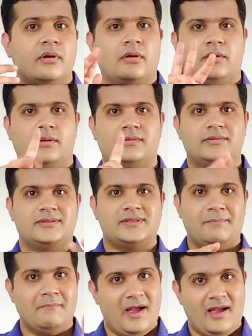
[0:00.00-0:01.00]
was
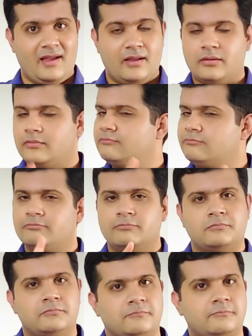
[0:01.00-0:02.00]
31st May
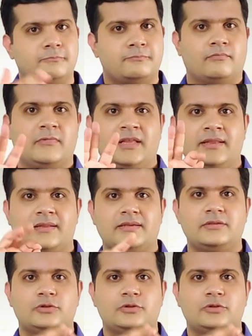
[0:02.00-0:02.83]
2021.